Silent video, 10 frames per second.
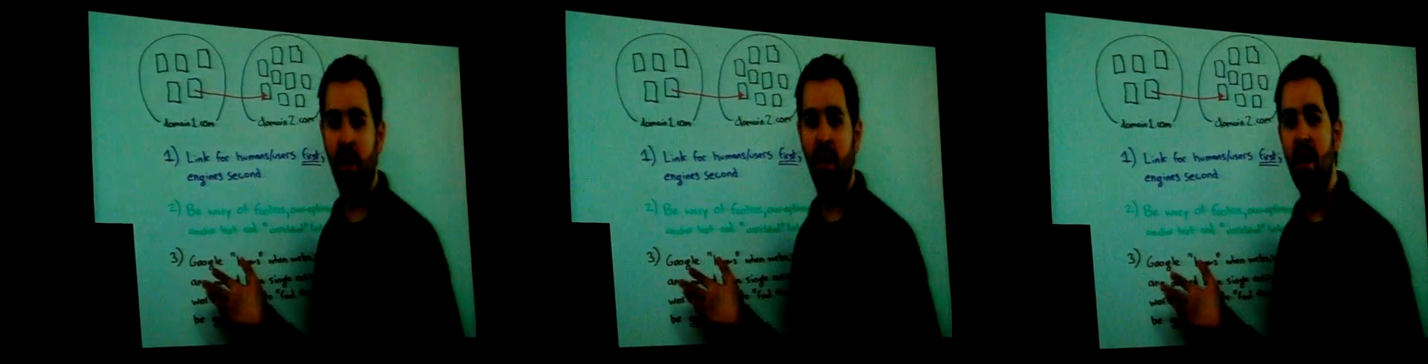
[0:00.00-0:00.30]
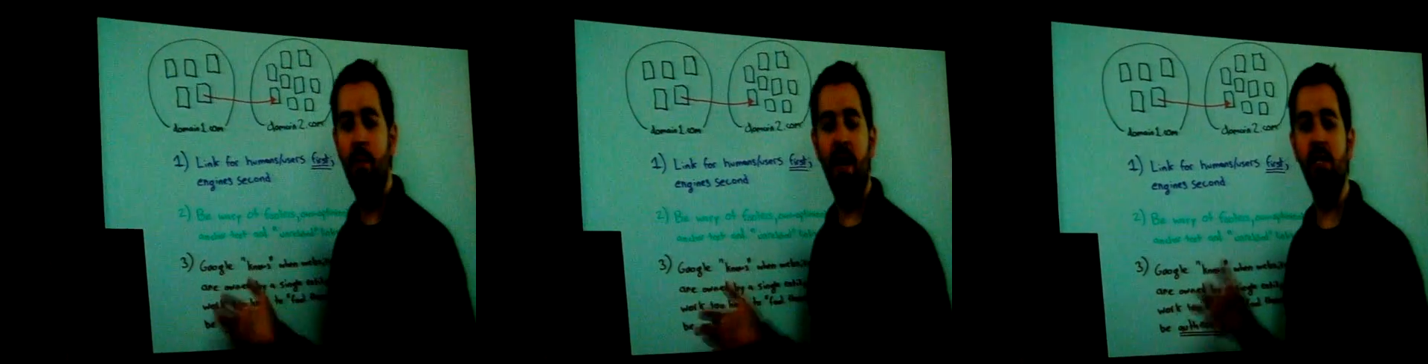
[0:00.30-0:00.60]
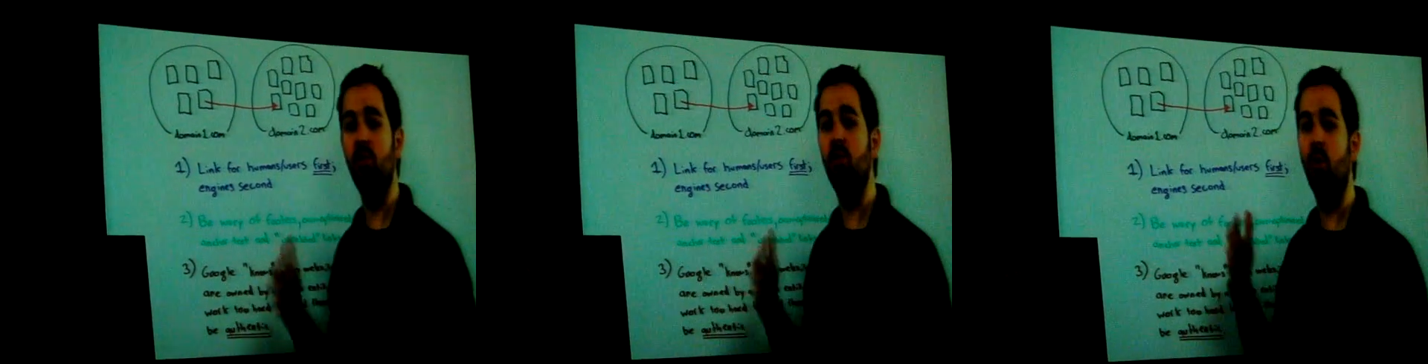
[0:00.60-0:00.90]
it, but
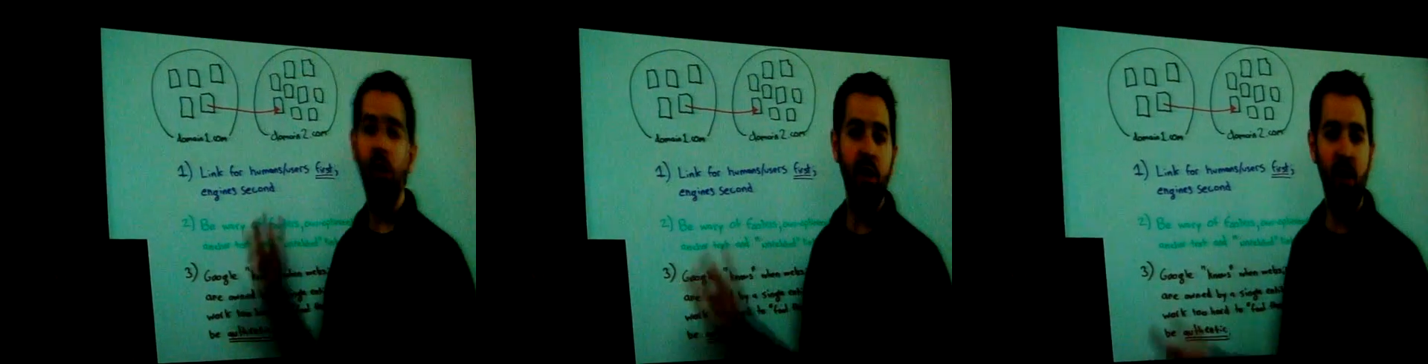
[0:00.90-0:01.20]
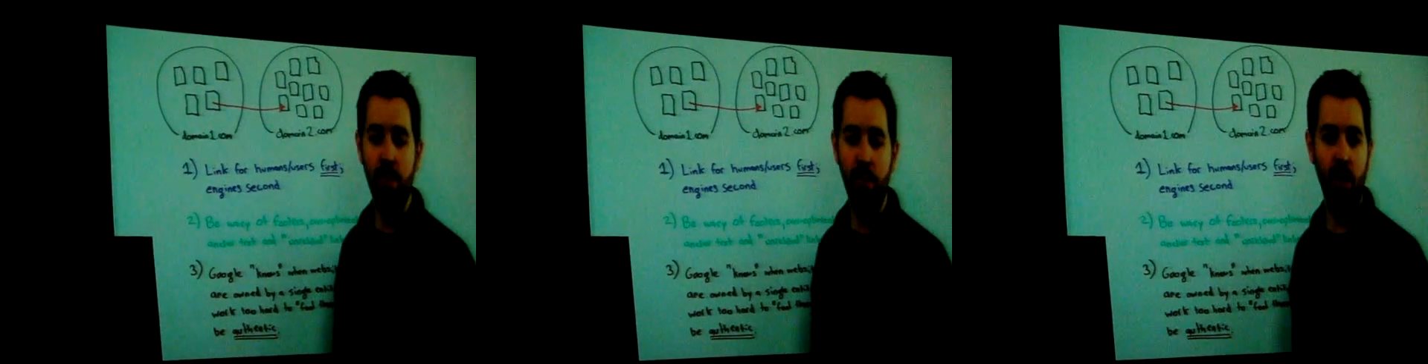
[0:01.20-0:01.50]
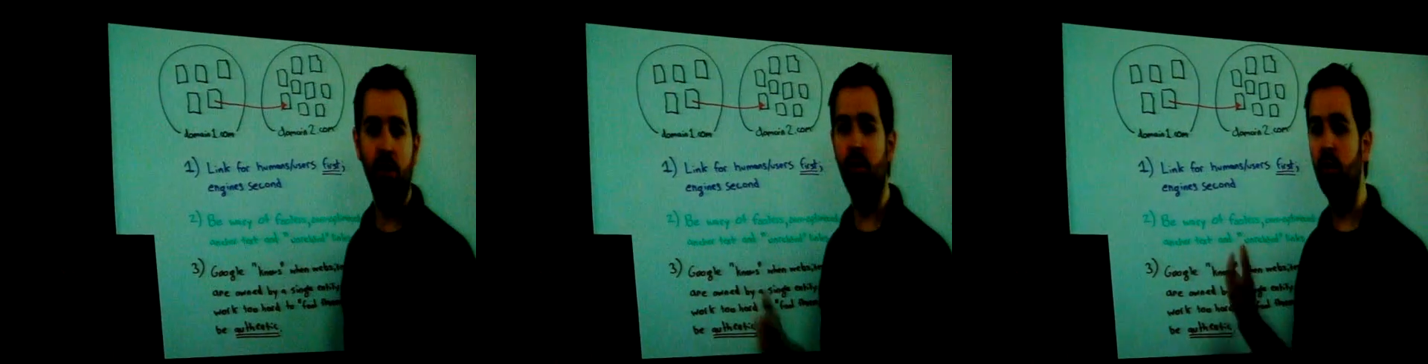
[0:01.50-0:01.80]
as an ordinary
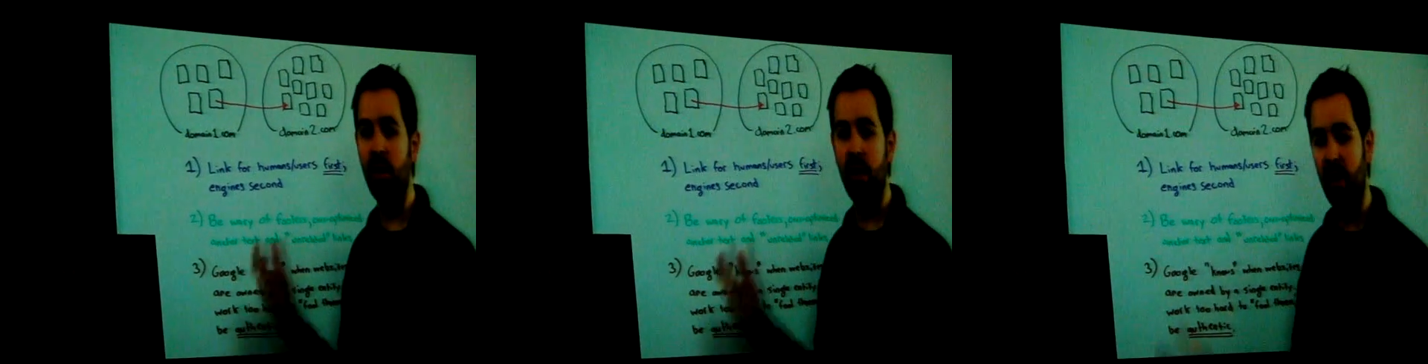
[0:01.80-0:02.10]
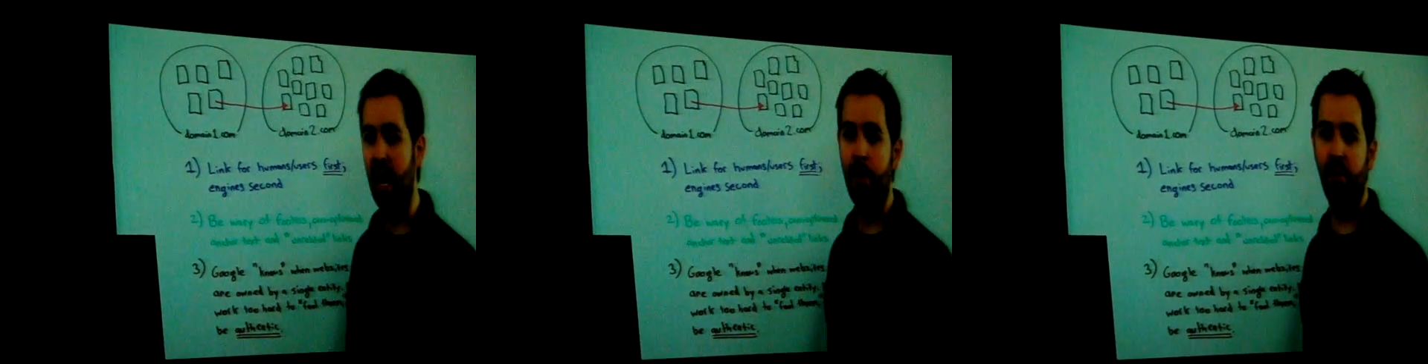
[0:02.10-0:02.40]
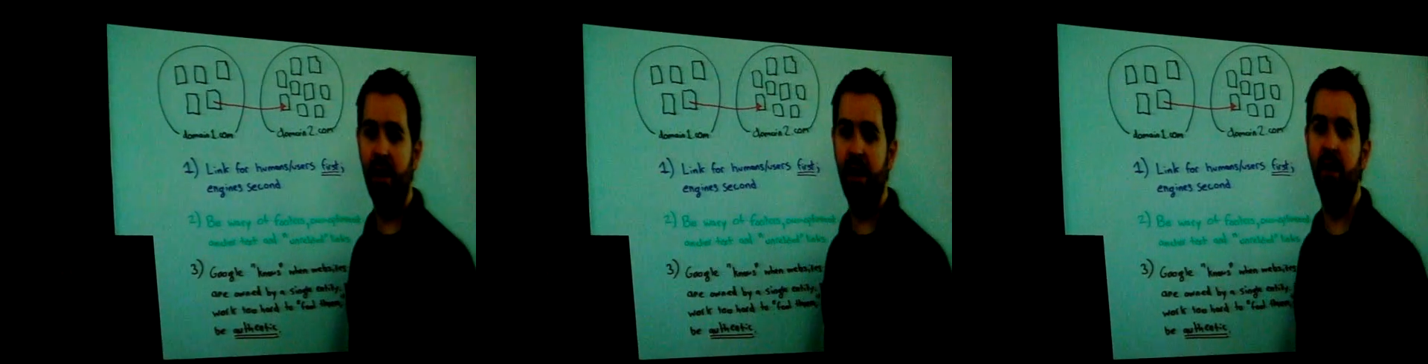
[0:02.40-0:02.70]
marketer, ordinary
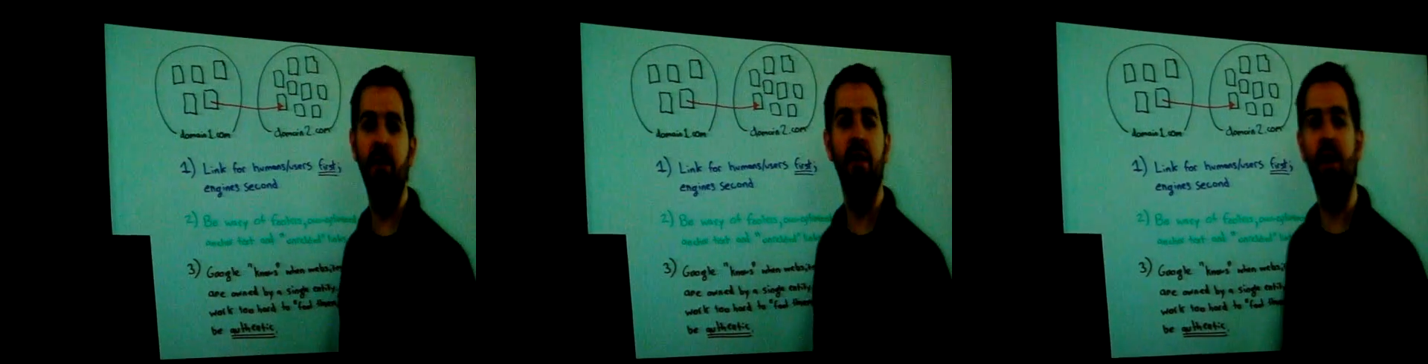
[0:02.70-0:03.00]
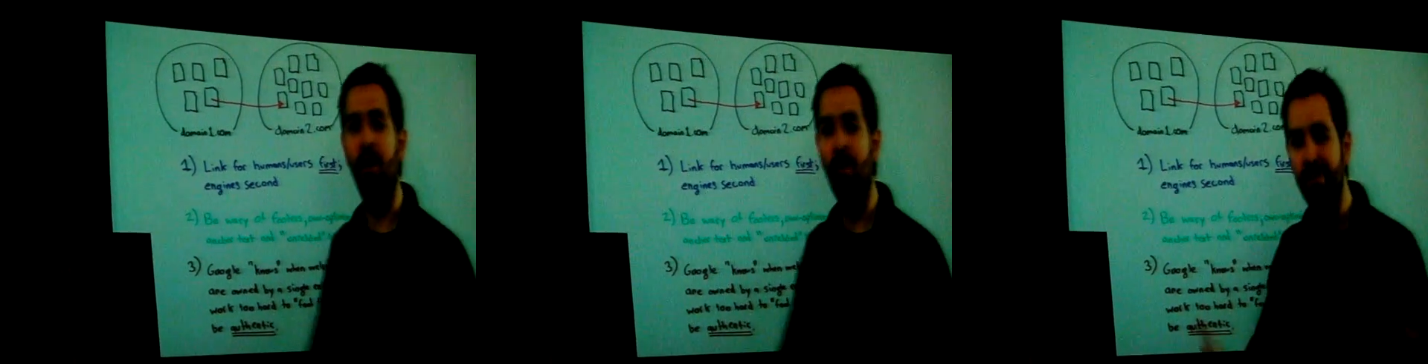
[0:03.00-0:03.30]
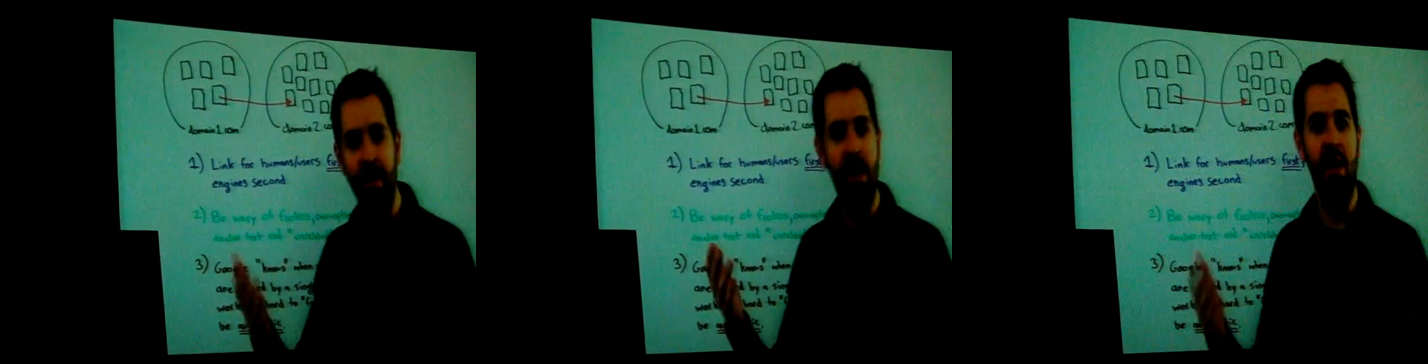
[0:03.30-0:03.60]
operator,
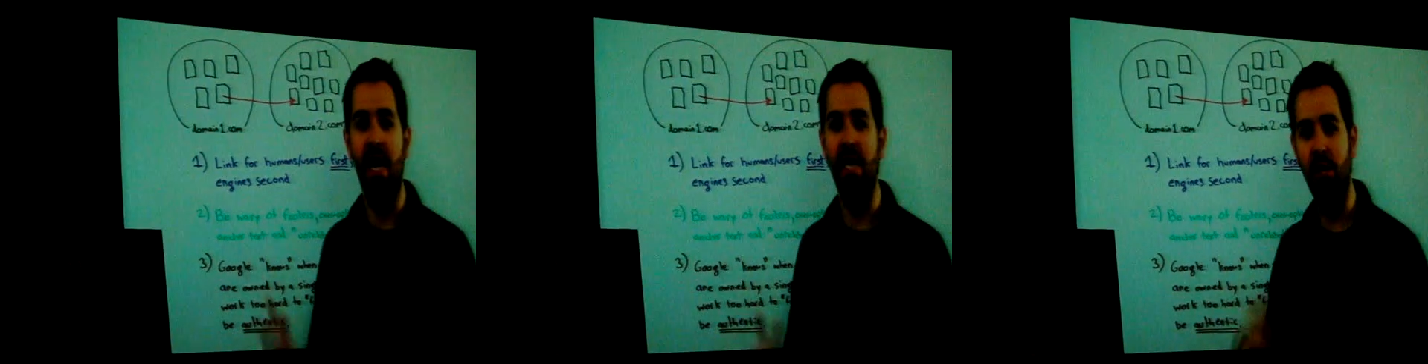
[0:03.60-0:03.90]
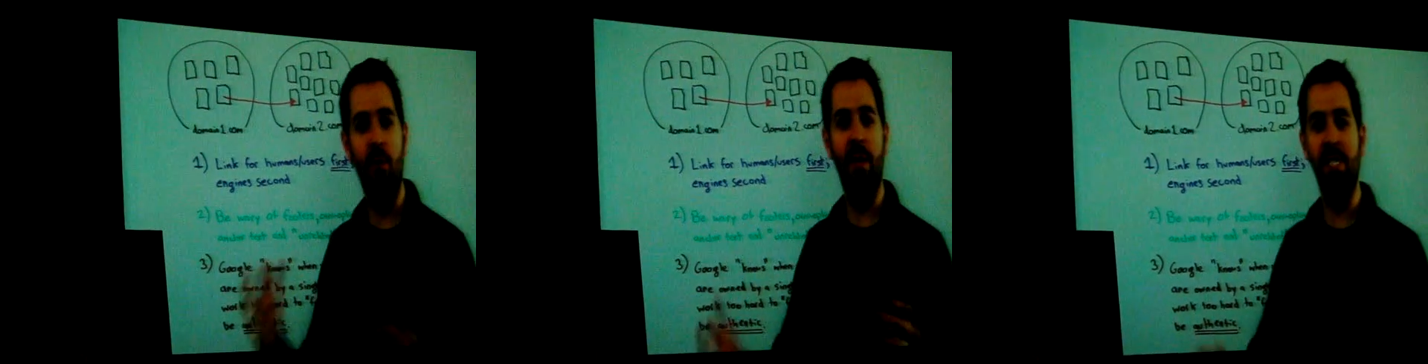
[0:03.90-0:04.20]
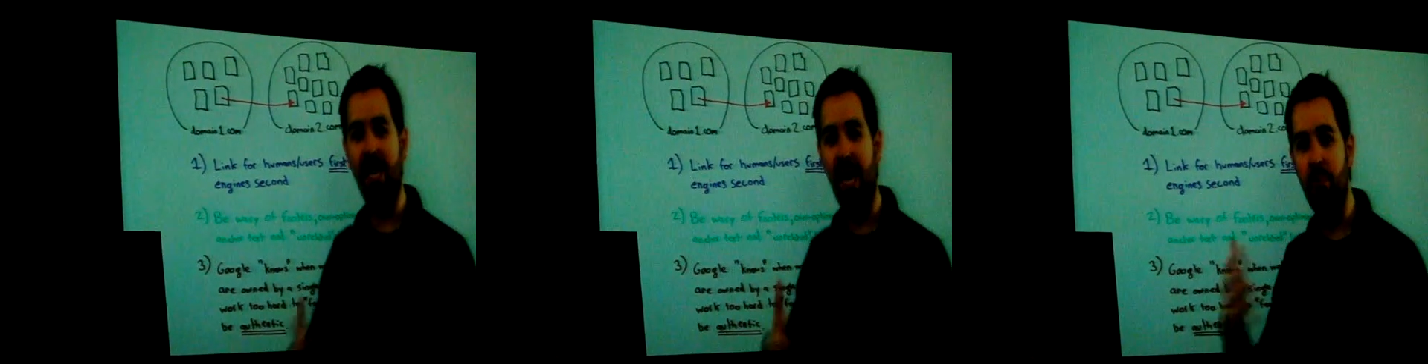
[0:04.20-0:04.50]

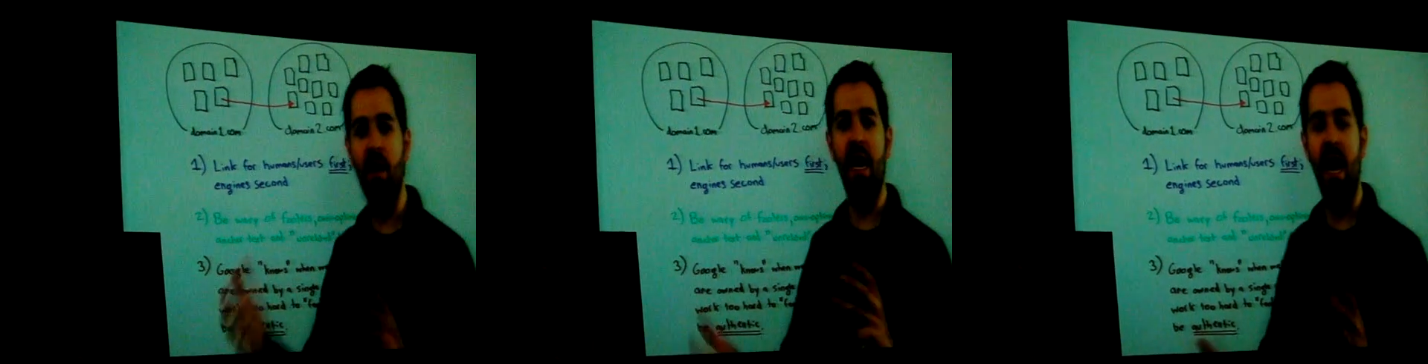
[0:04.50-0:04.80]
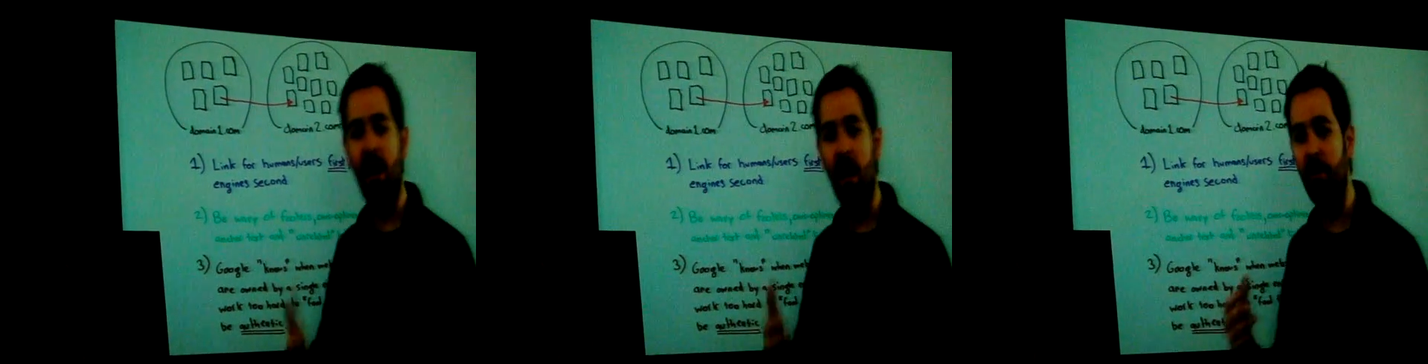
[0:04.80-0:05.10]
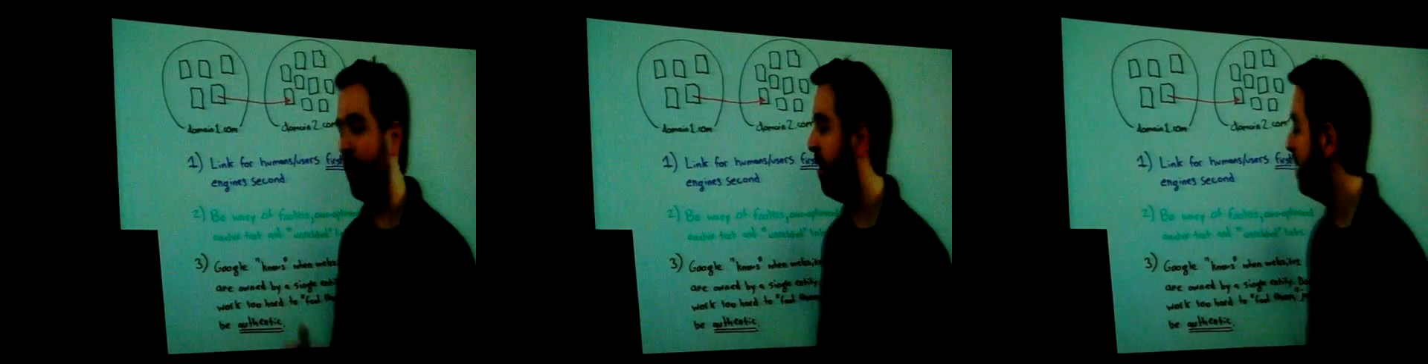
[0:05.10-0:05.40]
SEOmoz type white hat
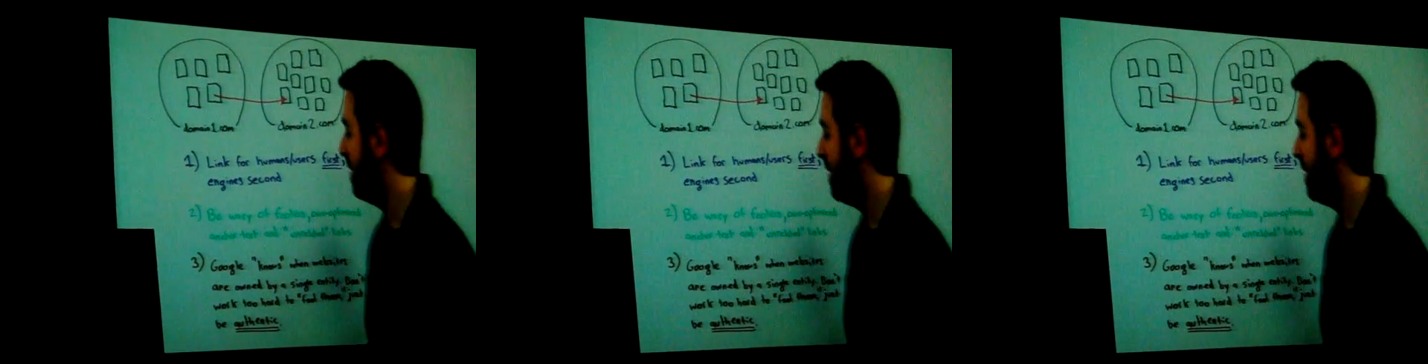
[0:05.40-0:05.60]
operator,